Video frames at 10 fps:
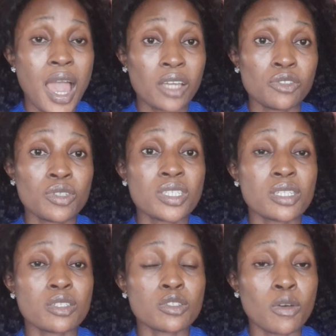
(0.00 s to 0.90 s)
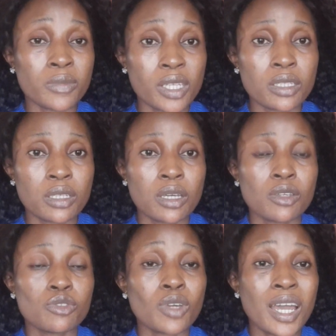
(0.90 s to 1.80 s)
and this is something
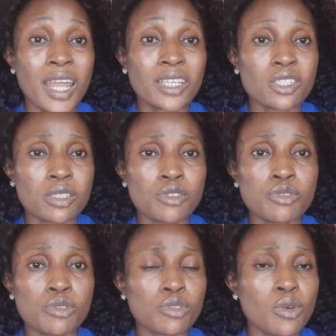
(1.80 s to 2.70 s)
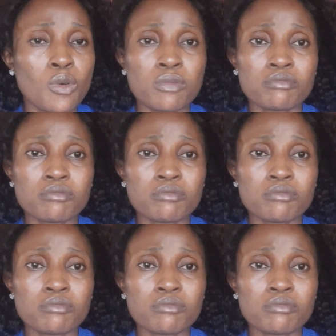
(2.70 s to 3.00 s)
you can actually do, so